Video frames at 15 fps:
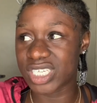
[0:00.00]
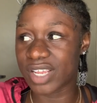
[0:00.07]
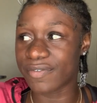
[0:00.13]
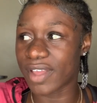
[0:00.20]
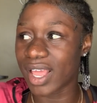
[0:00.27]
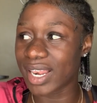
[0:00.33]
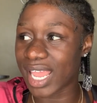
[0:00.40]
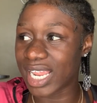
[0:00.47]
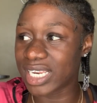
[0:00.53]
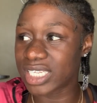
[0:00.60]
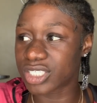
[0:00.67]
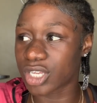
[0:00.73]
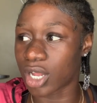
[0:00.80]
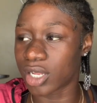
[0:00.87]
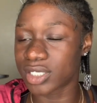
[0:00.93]
If y'all like
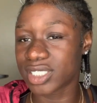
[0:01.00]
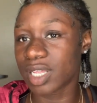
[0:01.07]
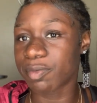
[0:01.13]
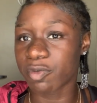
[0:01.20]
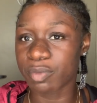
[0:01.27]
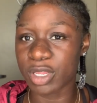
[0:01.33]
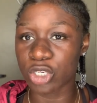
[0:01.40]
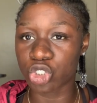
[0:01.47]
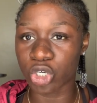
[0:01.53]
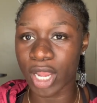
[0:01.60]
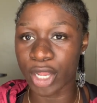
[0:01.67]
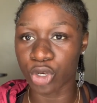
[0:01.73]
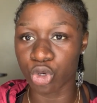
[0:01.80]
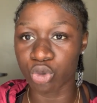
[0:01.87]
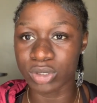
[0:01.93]
this concept of me
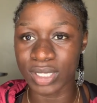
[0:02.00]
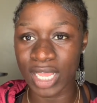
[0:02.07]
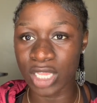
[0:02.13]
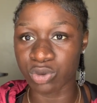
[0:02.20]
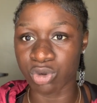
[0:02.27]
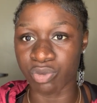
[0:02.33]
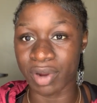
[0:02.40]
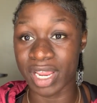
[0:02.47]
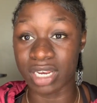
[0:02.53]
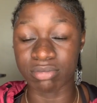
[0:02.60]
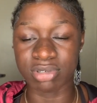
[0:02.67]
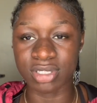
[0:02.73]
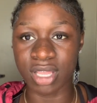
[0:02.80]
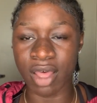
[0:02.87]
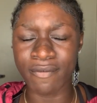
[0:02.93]
trying new things with random
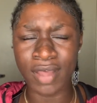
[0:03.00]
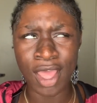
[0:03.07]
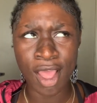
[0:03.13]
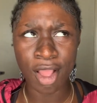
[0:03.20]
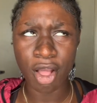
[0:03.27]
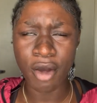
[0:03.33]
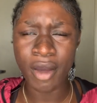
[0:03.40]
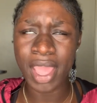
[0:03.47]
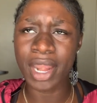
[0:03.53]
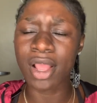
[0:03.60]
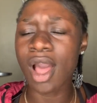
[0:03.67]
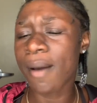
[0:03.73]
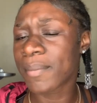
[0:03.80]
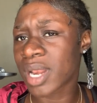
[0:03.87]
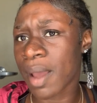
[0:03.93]
stuff, go ahead and
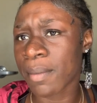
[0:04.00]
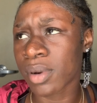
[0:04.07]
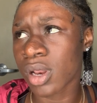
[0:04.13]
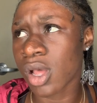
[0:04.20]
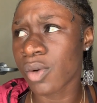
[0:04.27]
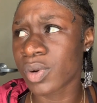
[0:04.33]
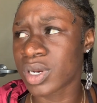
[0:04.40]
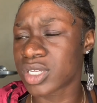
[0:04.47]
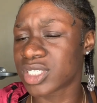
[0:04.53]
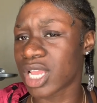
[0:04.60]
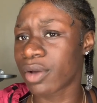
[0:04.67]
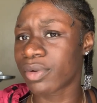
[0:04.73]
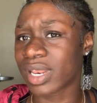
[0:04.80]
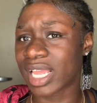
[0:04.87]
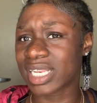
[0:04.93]
comment down below what else
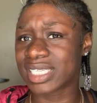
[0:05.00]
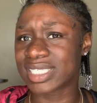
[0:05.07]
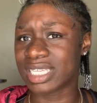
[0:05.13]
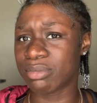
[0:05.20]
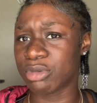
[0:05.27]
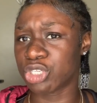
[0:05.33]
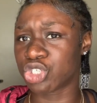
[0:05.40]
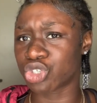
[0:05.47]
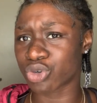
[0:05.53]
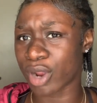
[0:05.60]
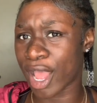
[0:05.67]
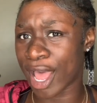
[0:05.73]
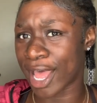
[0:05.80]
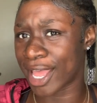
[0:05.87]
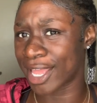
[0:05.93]
y'all would like to see me
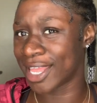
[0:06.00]
try.